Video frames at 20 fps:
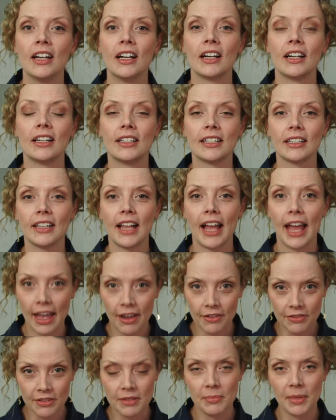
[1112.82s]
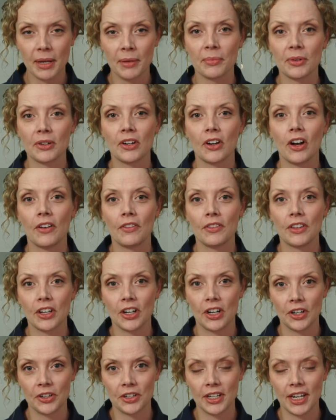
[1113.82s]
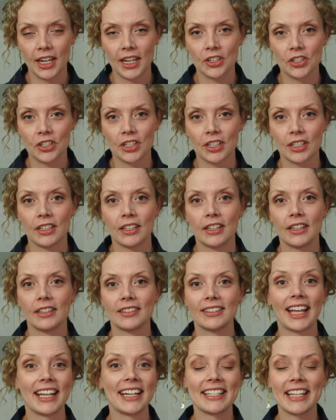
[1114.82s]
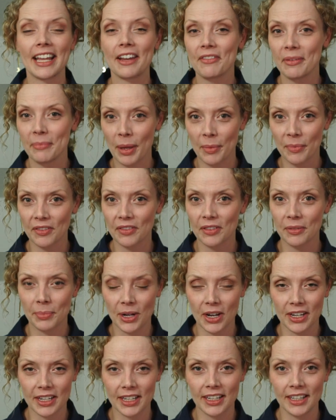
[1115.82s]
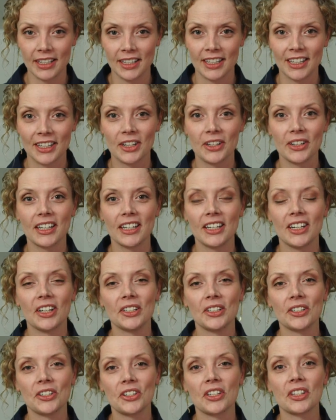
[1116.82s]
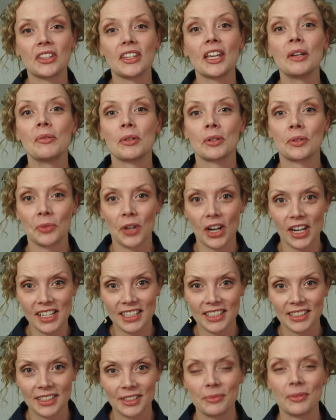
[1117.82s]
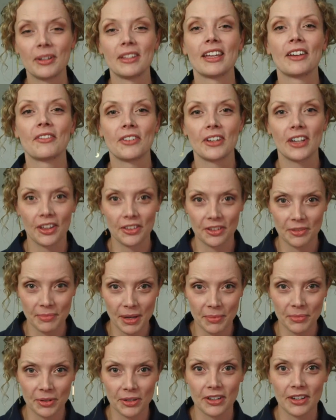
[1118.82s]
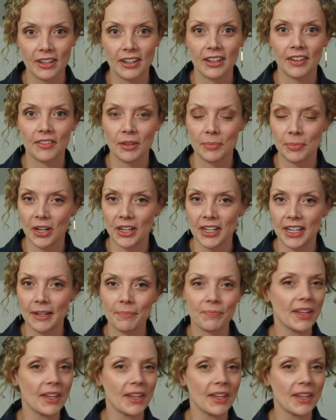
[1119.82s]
until every member of the congregation, that is every member of the body, could acknowledge that they were right with every other member of the body.